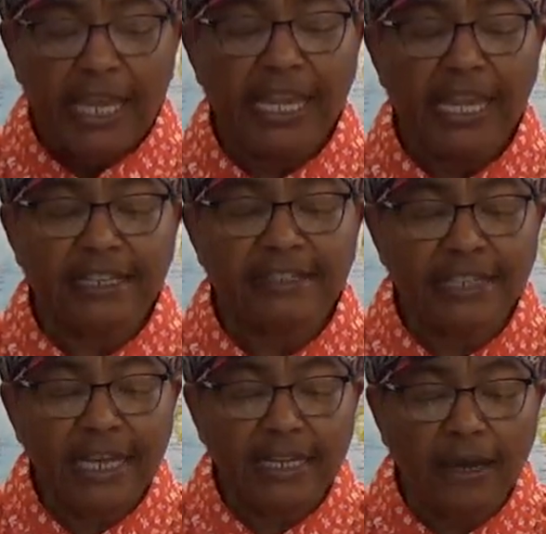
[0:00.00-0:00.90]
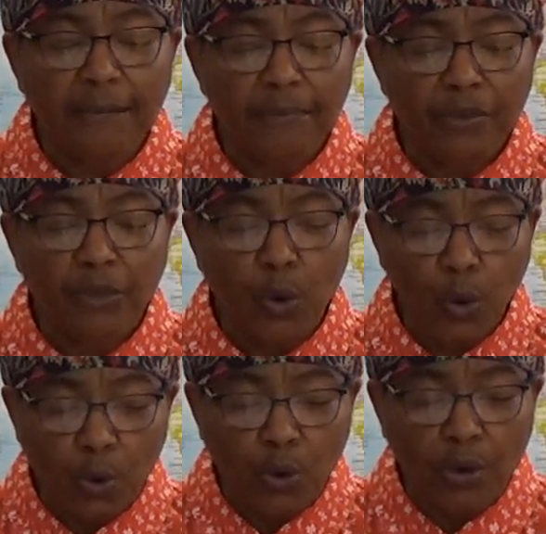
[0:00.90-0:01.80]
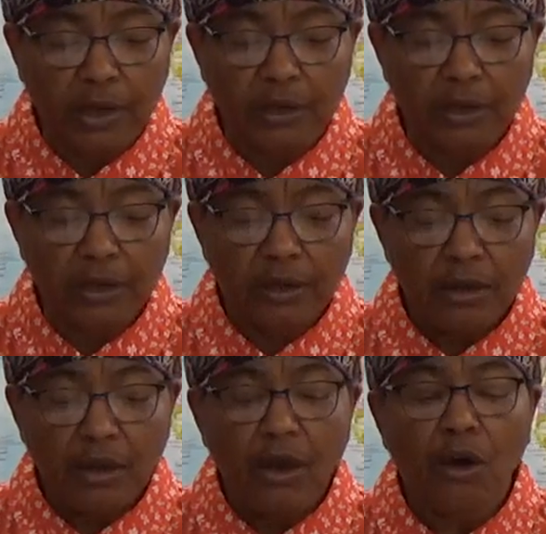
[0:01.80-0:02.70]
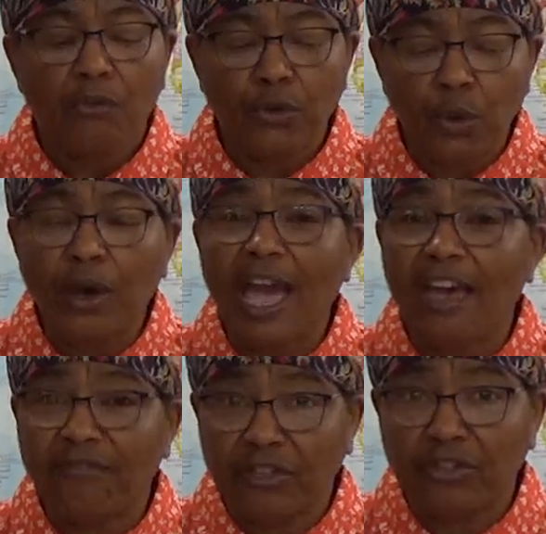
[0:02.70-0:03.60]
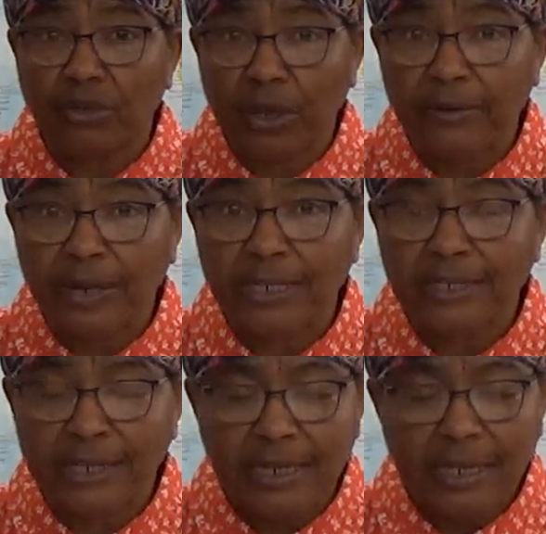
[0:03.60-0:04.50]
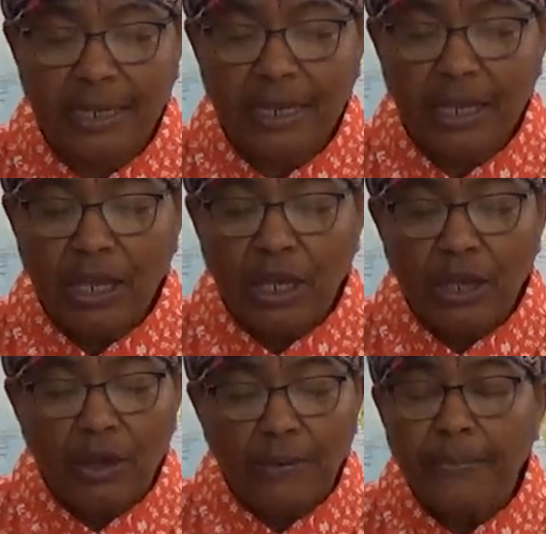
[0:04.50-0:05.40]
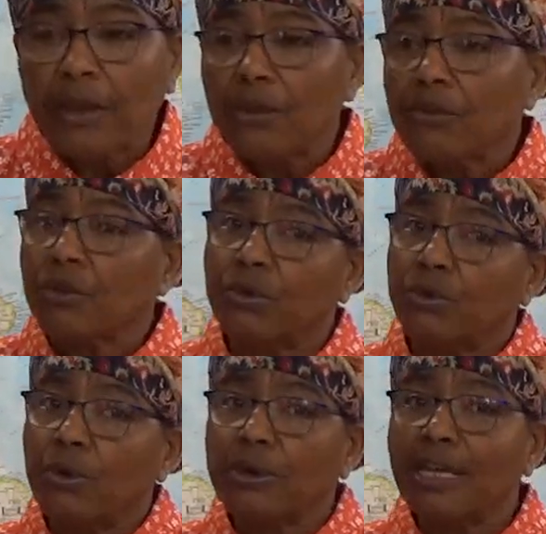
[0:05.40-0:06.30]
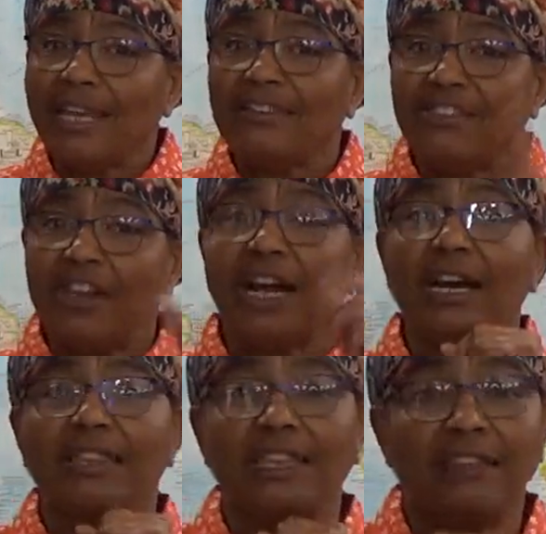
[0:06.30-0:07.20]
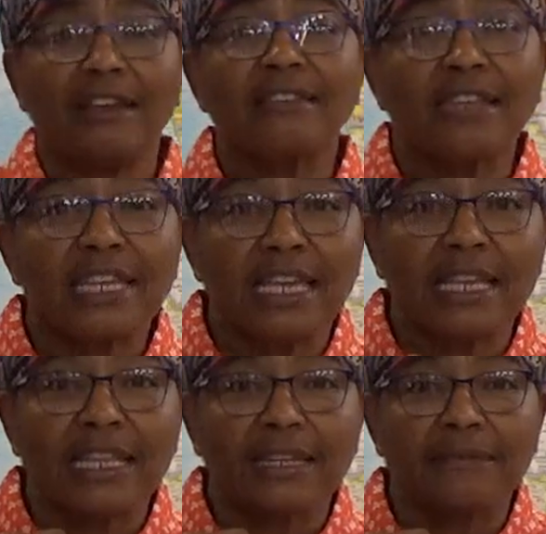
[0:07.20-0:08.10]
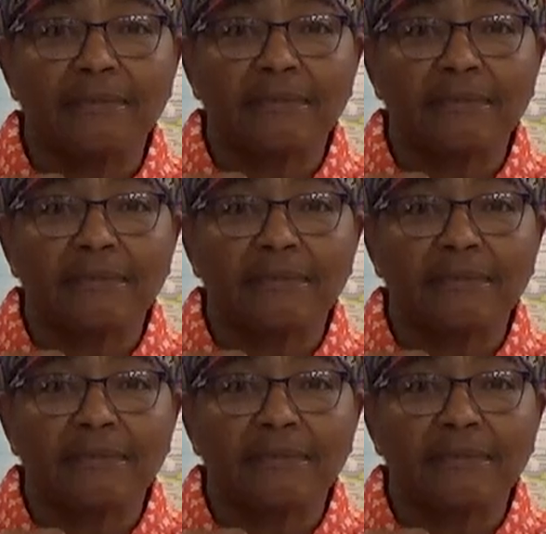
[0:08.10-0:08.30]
He has set up the horn of your adversaries. So, daughter, it's Yah that does the killing.